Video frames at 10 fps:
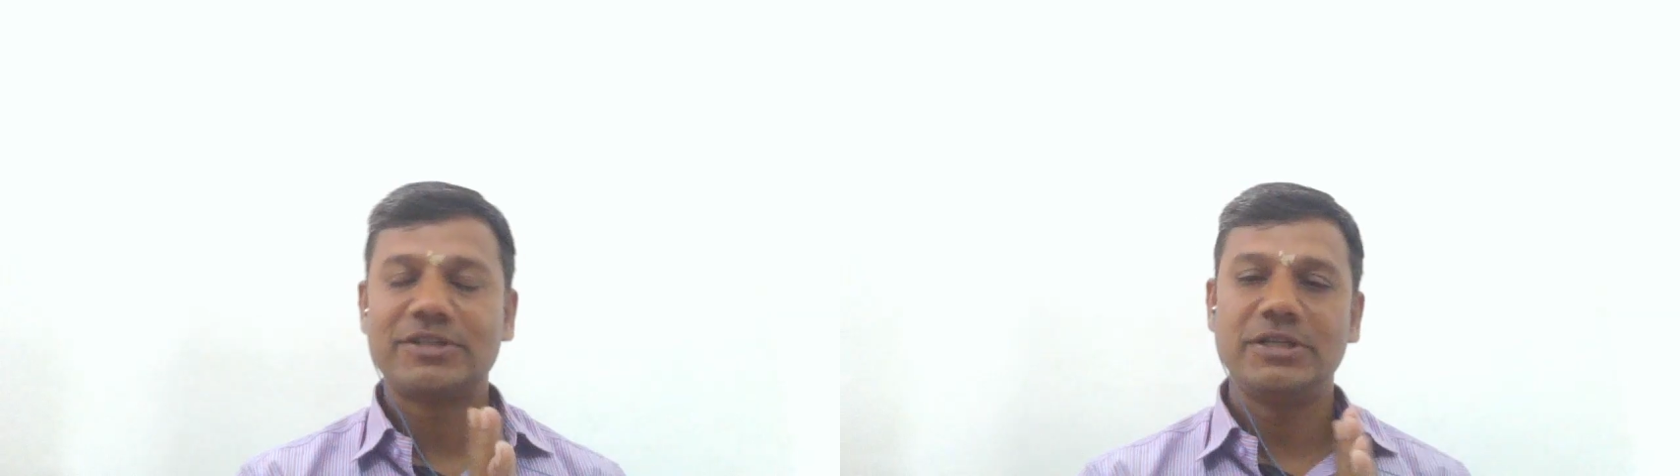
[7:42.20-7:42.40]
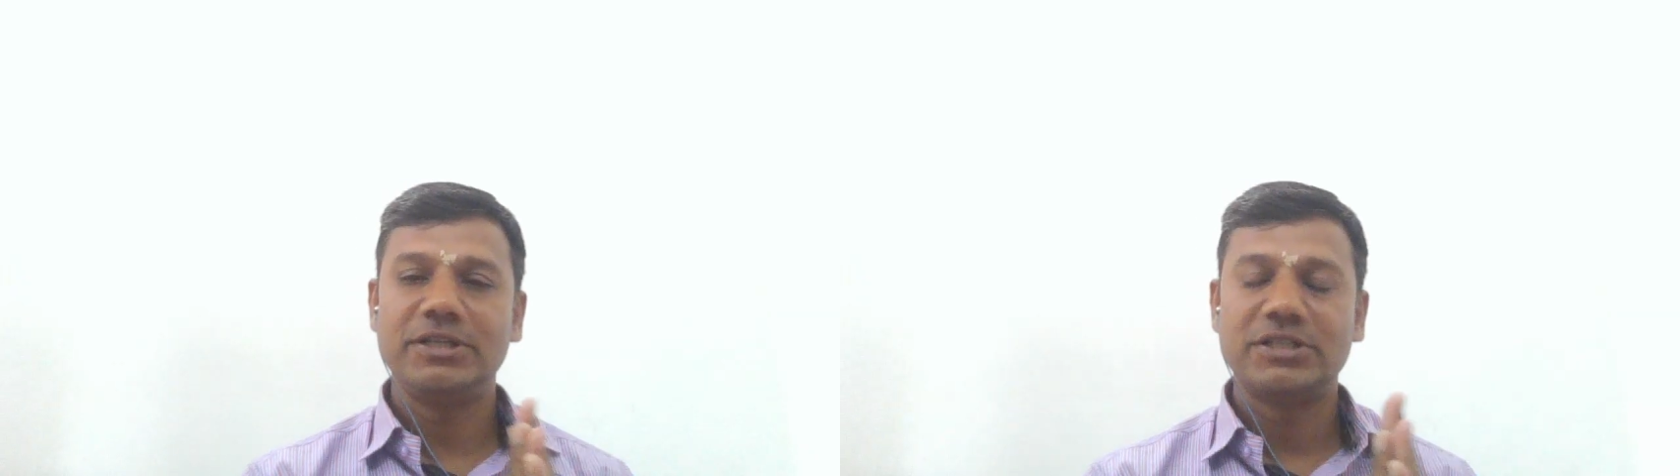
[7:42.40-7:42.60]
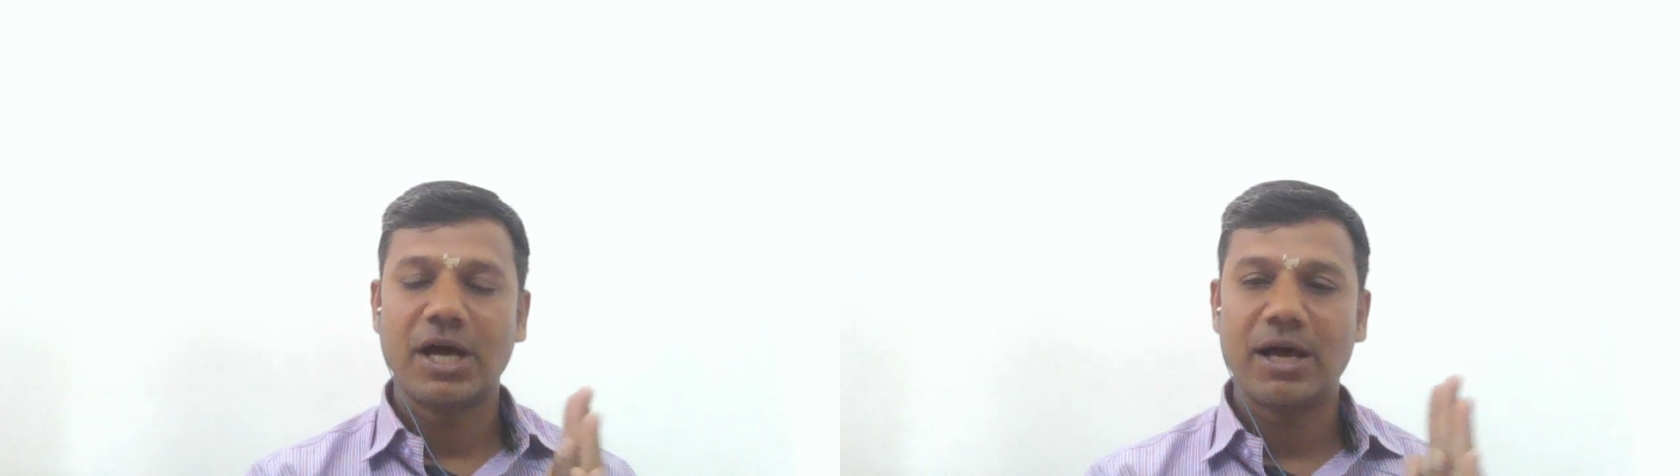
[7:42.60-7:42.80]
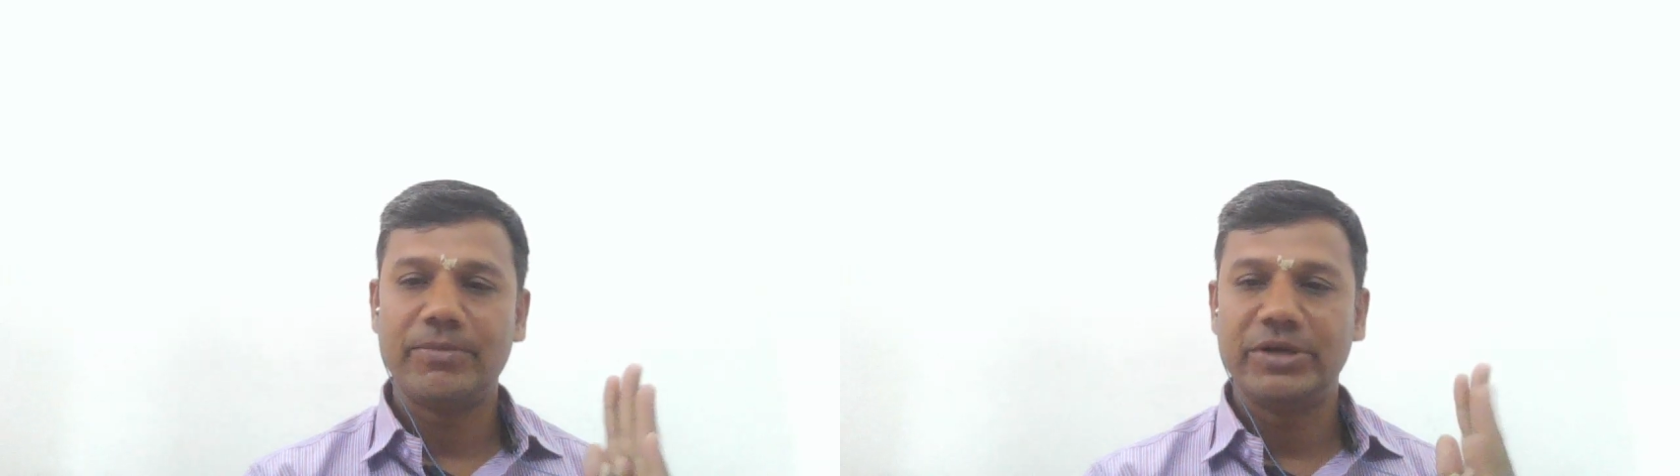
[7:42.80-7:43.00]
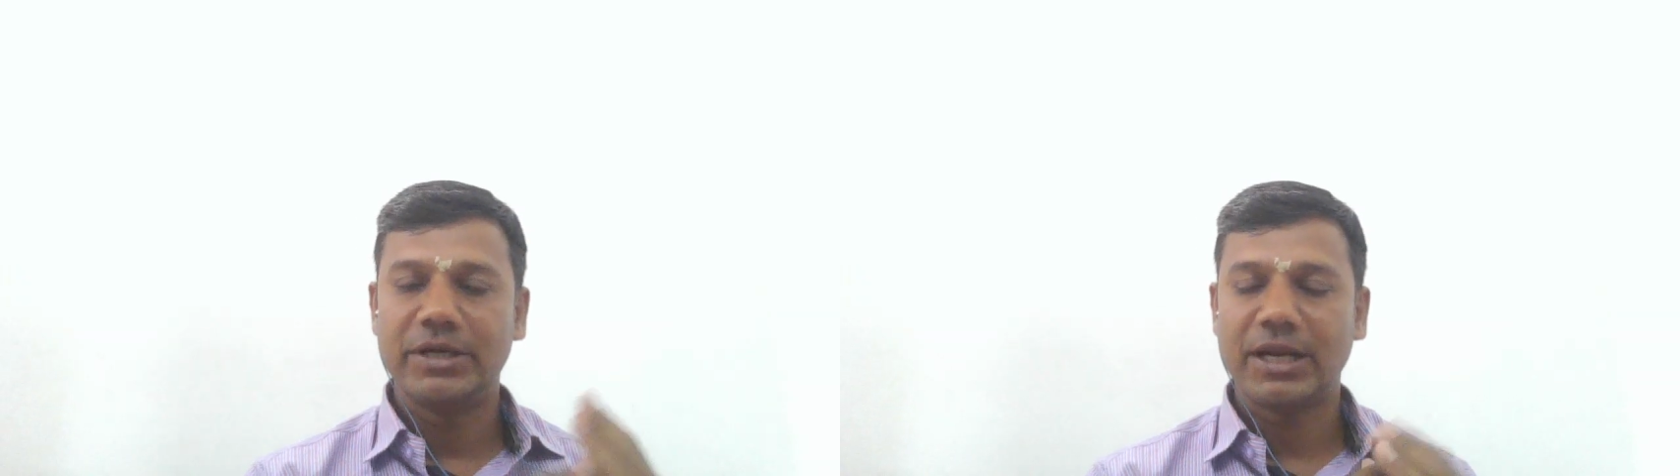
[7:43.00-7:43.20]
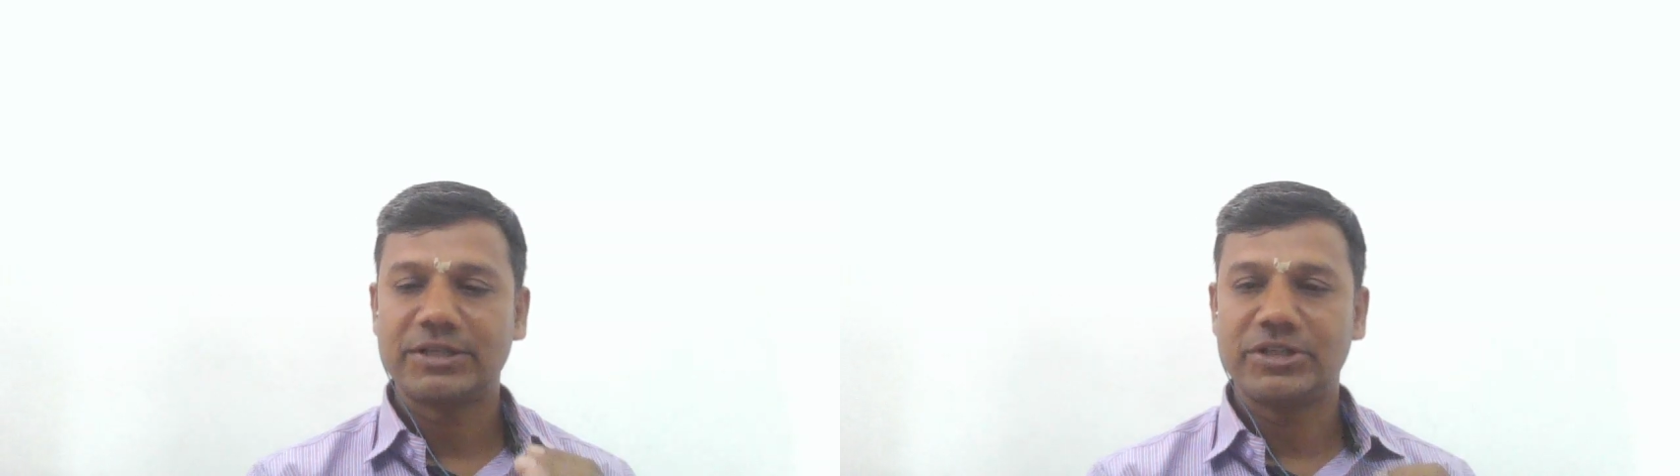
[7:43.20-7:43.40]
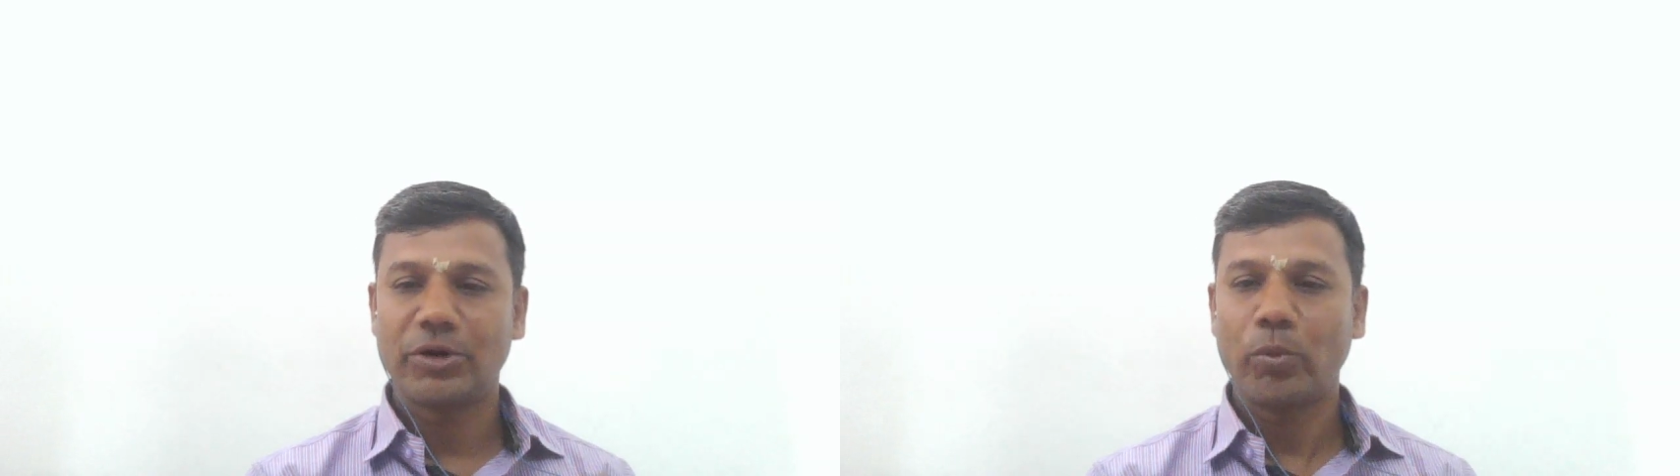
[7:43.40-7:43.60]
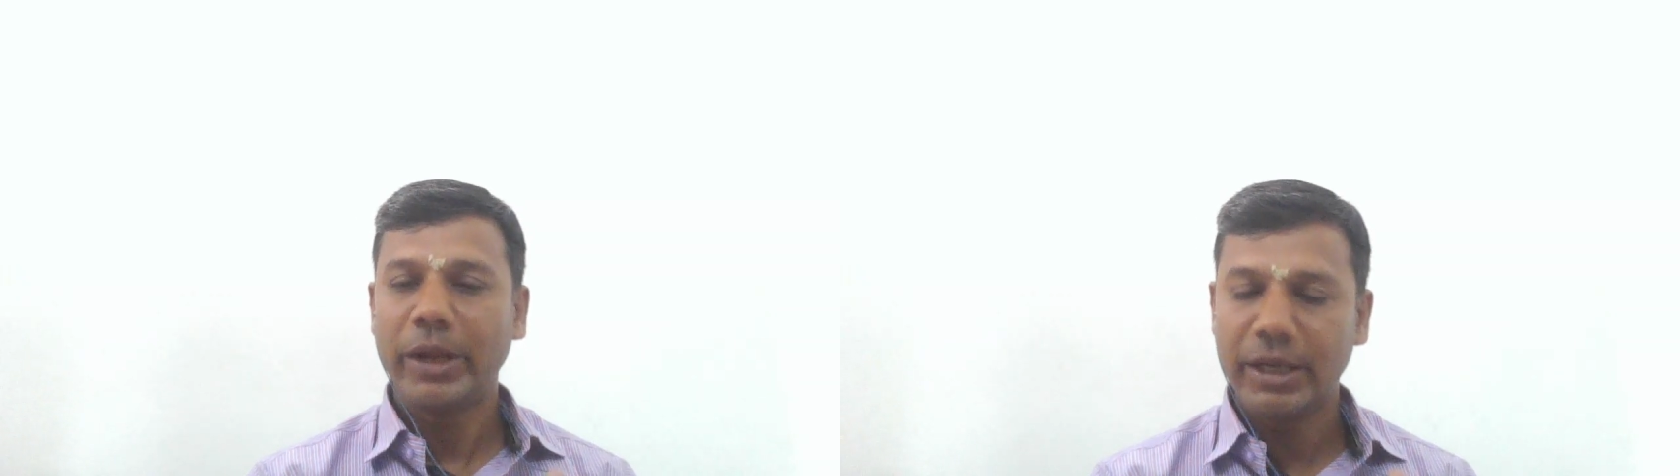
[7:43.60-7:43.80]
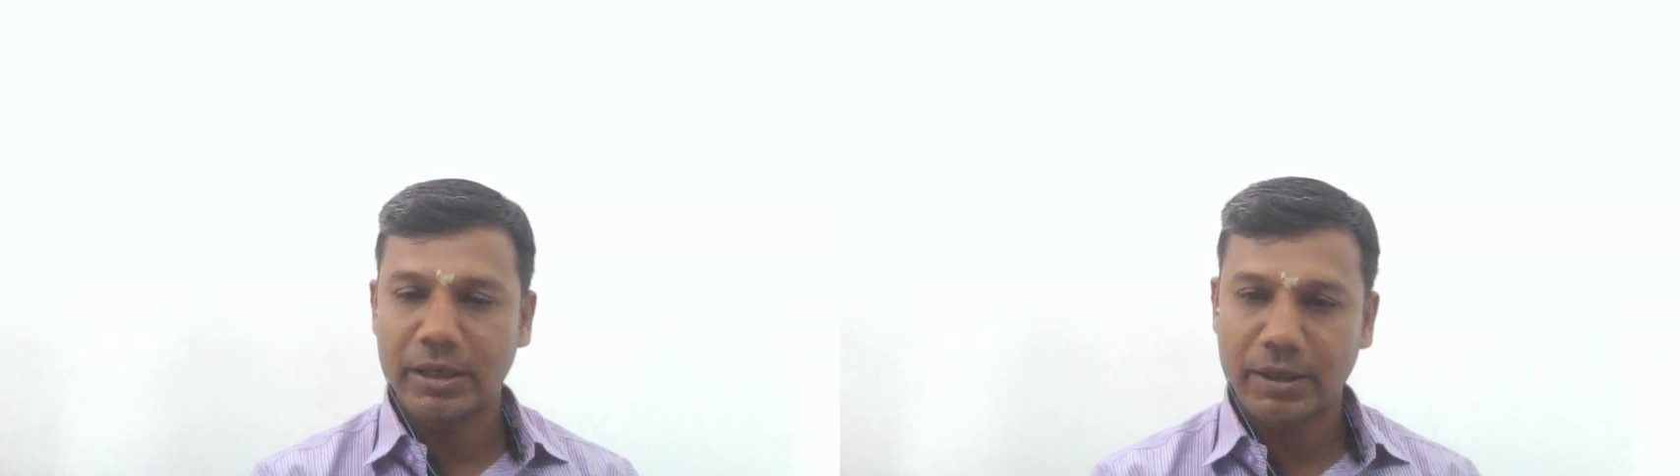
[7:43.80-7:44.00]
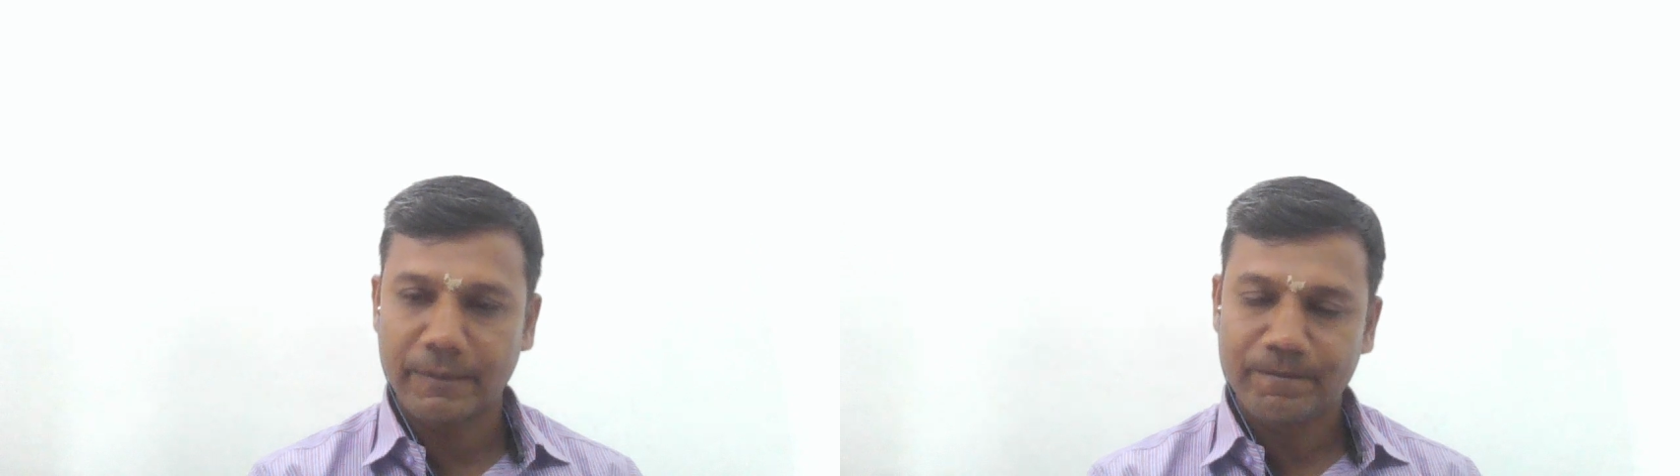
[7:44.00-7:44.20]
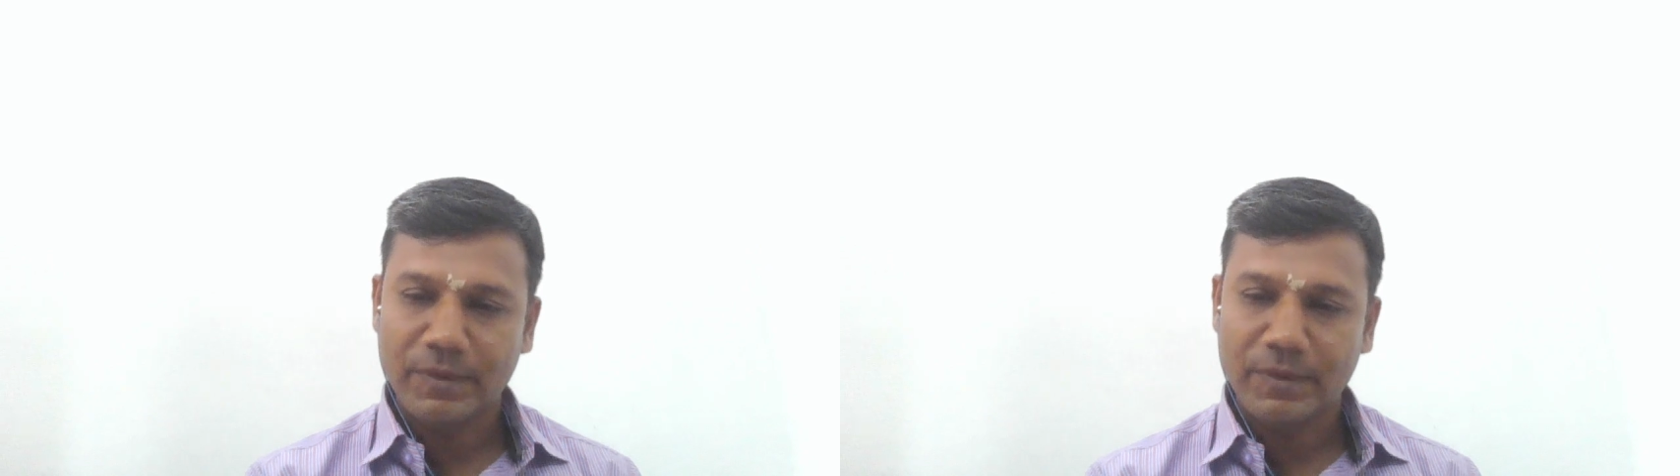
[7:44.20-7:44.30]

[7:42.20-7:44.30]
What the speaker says: series hybrid electric vehicle.